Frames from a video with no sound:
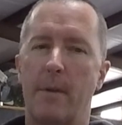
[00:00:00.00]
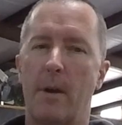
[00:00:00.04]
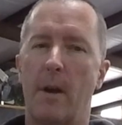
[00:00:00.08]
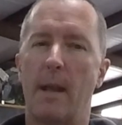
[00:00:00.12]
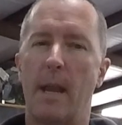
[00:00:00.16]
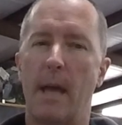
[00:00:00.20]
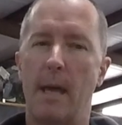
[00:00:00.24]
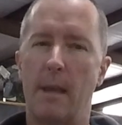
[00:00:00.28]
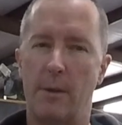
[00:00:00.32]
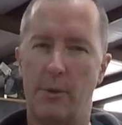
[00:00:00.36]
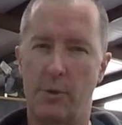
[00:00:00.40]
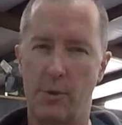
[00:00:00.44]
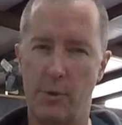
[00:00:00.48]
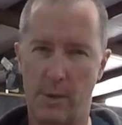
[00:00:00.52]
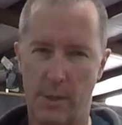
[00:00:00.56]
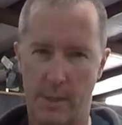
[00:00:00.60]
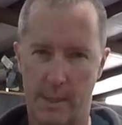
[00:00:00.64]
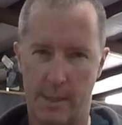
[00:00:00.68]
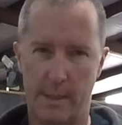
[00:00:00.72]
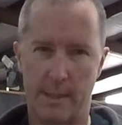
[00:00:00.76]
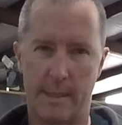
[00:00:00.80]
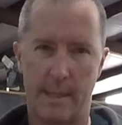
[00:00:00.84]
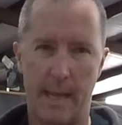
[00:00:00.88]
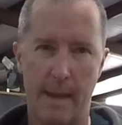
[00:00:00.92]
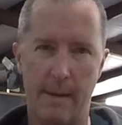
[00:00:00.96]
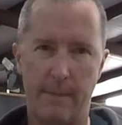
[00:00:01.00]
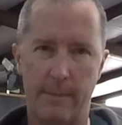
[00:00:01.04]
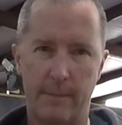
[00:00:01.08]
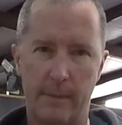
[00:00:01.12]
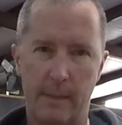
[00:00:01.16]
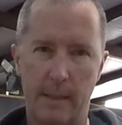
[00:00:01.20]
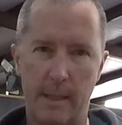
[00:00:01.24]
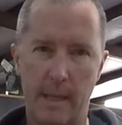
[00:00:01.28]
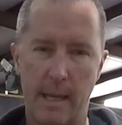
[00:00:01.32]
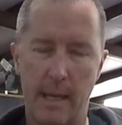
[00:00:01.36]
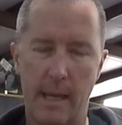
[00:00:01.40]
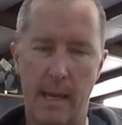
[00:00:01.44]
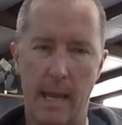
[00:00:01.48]
out how to do this
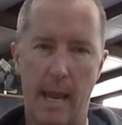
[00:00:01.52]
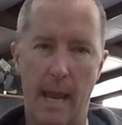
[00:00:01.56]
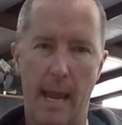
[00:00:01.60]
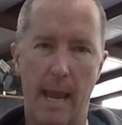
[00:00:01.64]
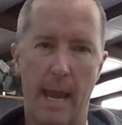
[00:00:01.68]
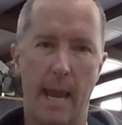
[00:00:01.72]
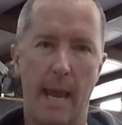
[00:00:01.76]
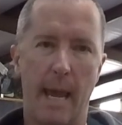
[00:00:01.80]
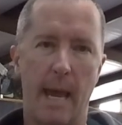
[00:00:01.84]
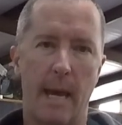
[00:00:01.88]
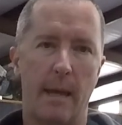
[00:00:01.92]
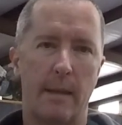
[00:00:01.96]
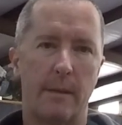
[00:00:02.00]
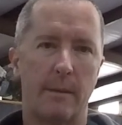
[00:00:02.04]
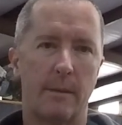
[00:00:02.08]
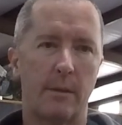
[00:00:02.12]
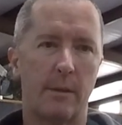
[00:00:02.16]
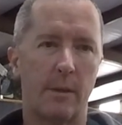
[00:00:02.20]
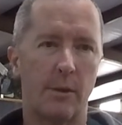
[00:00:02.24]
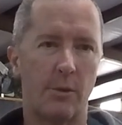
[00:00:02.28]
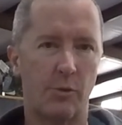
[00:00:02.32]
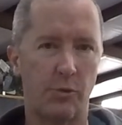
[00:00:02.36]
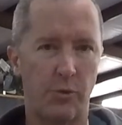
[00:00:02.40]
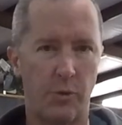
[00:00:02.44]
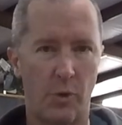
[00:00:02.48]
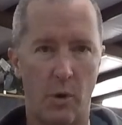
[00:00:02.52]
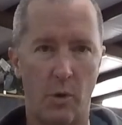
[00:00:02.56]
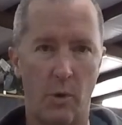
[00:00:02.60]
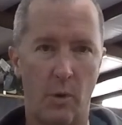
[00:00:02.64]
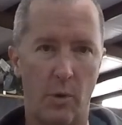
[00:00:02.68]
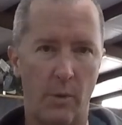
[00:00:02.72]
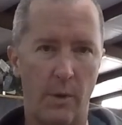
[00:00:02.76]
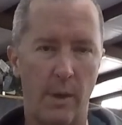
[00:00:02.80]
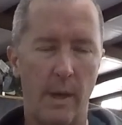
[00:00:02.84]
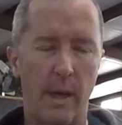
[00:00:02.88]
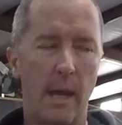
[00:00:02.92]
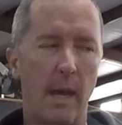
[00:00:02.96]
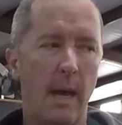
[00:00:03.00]
safely and
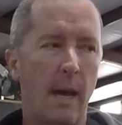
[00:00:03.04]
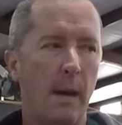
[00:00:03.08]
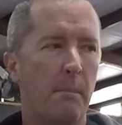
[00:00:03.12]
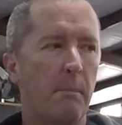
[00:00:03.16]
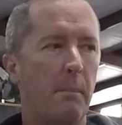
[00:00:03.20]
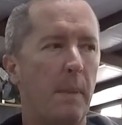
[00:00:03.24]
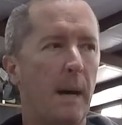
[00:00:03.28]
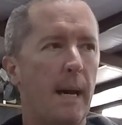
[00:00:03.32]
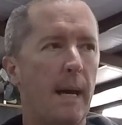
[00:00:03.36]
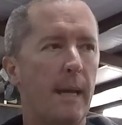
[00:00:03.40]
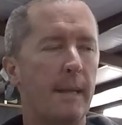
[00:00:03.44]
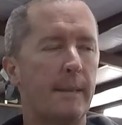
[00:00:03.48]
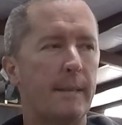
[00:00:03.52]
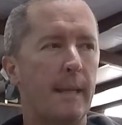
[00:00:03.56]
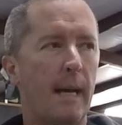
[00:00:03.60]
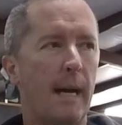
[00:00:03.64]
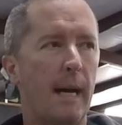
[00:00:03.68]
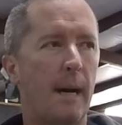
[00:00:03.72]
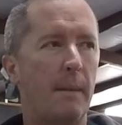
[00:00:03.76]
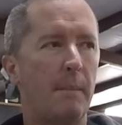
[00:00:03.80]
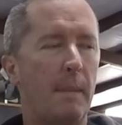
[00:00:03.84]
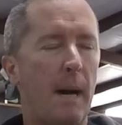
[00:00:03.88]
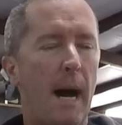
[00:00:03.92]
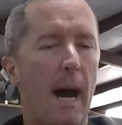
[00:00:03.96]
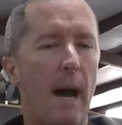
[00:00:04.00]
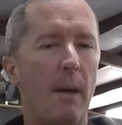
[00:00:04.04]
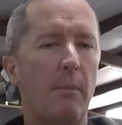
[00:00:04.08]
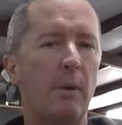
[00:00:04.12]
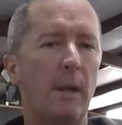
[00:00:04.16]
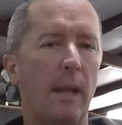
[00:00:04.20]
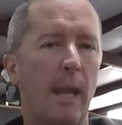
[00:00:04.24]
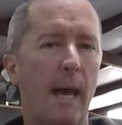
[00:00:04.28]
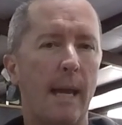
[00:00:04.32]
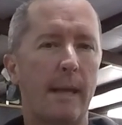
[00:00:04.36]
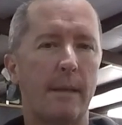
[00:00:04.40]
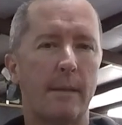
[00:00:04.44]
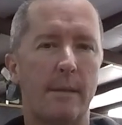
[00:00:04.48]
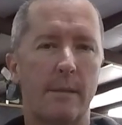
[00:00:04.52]
controlled, but I would
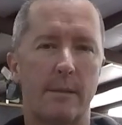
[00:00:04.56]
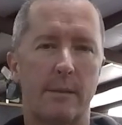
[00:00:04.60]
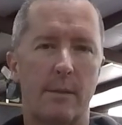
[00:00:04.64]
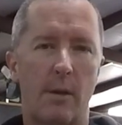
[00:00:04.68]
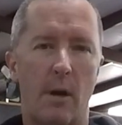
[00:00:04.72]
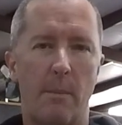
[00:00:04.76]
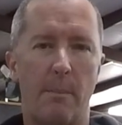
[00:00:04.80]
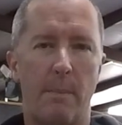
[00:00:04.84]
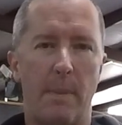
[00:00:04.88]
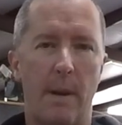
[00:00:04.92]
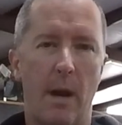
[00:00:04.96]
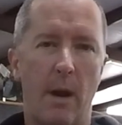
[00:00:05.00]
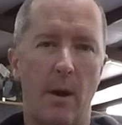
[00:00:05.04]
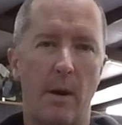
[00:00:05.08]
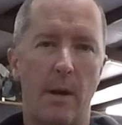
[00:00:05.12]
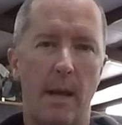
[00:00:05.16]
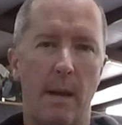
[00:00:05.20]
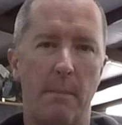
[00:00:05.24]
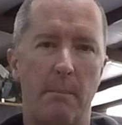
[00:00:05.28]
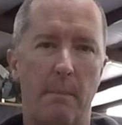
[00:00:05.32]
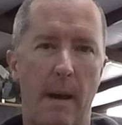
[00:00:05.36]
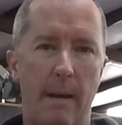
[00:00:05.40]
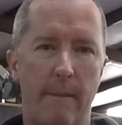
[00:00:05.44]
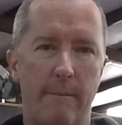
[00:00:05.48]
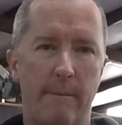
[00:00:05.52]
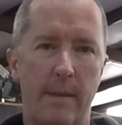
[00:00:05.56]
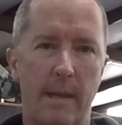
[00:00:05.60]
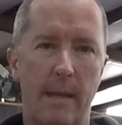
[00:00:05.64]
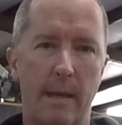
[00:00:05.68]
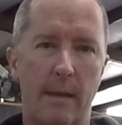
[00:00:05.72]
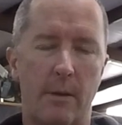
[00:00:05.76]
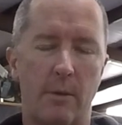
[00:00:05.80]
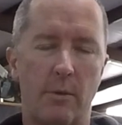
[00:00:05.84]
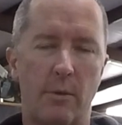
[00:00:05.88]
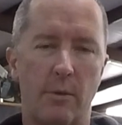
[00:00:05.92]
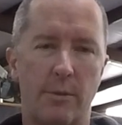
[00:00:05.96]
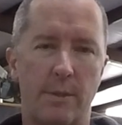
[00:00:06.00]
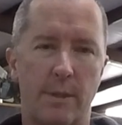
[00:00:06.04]
like to start pairing up my
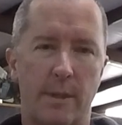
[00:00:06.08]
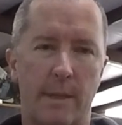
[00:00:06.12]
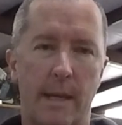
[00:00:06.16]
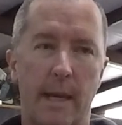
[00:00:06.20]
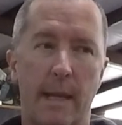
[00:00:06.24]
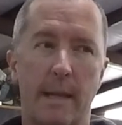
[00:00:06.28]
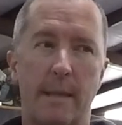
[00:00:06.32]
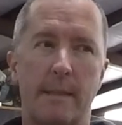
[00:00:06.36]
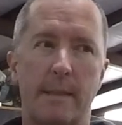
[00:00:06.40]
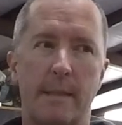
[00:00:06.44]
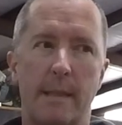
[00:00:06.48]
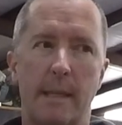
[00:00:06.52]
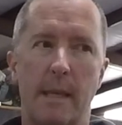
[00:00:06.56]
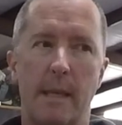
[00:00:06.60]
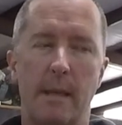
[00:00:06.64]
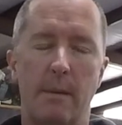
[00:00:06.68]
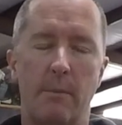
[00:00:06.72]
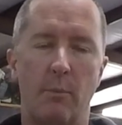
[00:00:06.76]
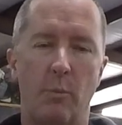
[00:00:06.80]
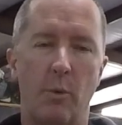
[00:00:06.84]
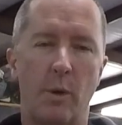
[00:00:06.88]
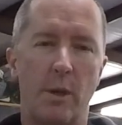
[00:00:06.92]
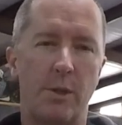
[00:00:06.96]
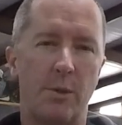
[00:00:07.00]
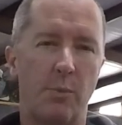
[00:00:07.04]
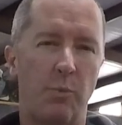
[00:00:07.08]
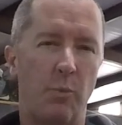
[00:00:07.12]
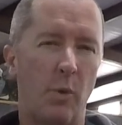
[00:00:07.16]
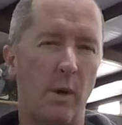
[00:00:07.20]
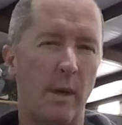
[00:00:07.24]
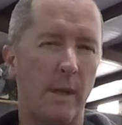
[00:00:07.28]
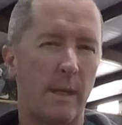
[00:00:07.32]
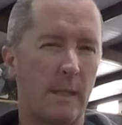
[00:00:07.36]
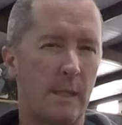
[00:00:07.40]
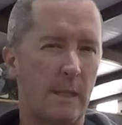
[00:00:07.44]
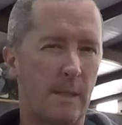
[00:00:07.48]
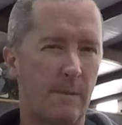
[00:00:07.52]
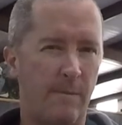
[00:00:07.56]
vehicles and kind of seeing which
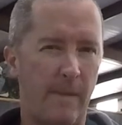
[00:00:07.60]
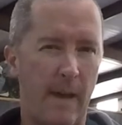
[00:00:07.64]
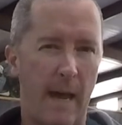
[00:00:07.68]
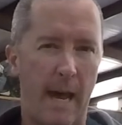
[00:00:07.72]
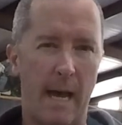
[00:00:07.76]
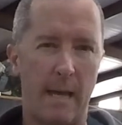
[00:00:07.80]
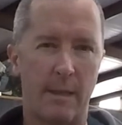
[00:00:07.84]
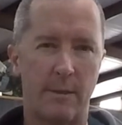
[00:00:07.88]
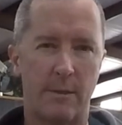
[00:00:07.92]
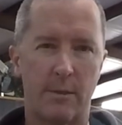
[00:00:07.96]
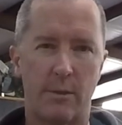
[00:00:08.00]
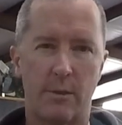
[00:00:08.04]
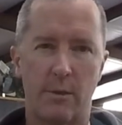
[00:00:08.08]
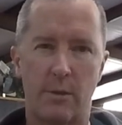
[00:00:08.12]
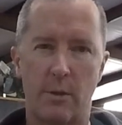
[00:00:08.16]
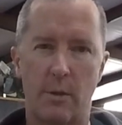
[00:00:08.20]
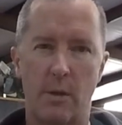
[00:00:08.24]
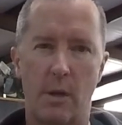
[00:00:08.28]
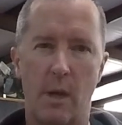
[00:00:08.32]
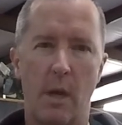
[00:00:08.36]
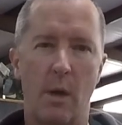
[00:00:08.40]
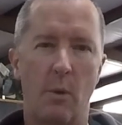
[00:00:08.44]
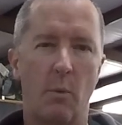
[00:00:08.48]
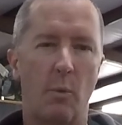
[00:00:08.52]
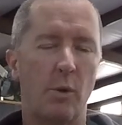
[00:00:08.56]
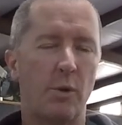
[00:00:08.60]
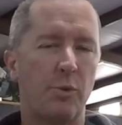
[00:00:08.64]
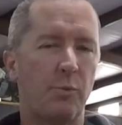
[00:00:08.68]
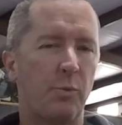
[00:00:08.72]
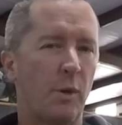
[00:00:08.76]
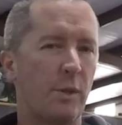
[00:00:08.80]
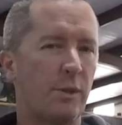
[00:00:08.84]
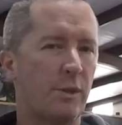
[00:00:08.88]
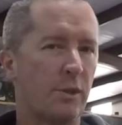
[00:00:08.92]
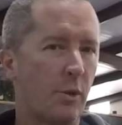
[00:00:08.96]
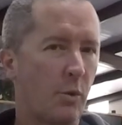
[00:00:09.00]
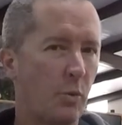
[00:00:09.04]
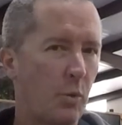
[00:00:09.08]
one is faster, which
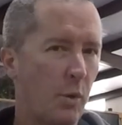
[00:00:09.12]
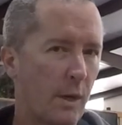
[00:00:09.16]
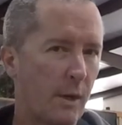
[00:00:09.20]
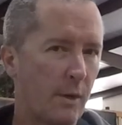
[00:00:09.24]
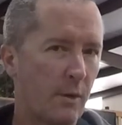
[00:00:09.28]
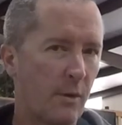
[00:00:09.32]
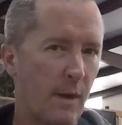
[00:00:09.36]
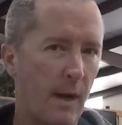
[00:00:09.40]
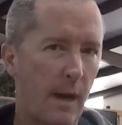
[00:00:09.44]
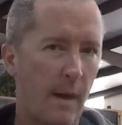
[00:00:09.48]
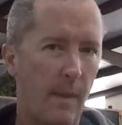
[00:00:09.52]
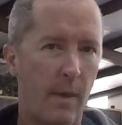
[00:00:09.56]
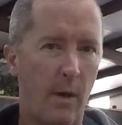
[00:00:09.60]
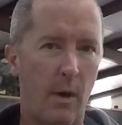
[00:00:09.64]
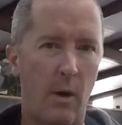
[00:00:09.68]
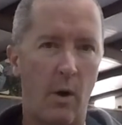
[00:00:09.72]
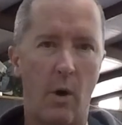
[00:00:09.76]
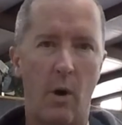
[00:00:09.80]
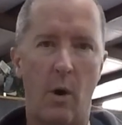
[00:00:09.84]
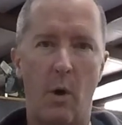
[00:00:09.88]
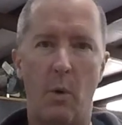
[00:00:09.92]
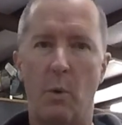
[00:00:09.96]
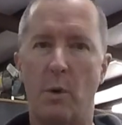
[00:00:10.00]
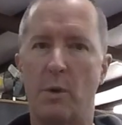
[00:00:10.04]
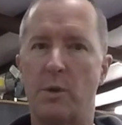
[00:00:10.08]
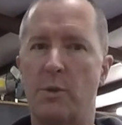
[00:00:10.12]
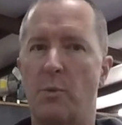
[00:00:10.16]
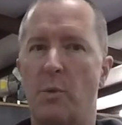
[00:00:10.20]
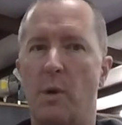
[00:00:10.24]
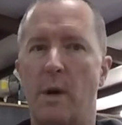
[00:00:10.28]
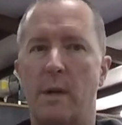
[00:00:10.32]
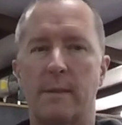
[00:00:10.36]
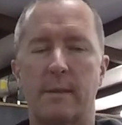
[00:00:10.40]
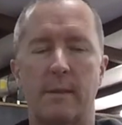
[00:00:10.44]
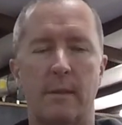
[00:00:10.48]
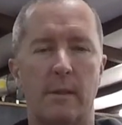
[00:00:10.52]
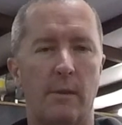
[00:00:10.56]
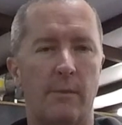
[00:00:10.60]
one's quicker out of the hole, which
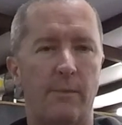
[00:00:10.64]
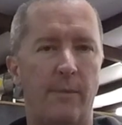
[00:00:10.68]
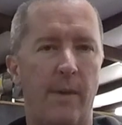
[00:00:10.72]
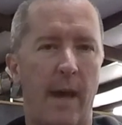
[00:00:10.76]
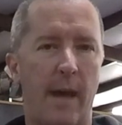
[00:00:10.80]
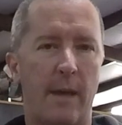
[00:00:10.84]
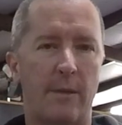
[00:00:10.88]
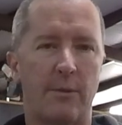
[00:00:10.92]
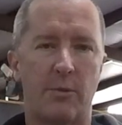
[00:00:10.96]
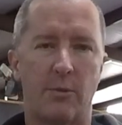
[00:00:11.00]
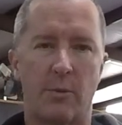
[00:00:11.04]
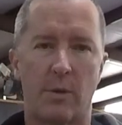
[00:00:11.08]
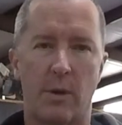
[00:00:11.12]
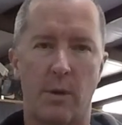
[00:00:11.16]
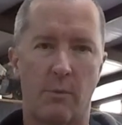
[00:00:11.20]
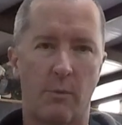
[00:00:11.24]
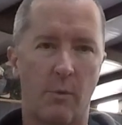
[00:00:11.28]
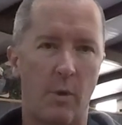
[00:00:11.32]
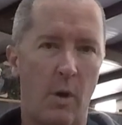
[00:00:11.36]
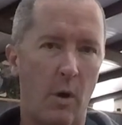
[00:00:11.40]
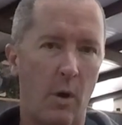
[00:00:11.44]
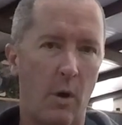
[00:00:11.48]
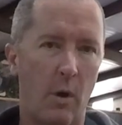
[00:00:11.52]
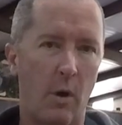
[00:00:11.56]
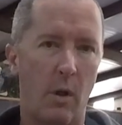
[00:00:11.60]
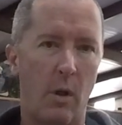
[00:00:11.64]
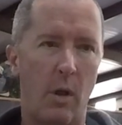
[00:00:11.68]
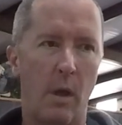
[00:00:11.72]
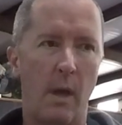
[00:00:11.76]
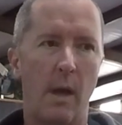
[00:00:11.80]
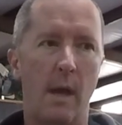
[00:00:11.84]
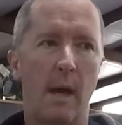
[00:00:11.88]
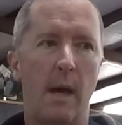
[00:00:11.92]
one's a little faster on a roll,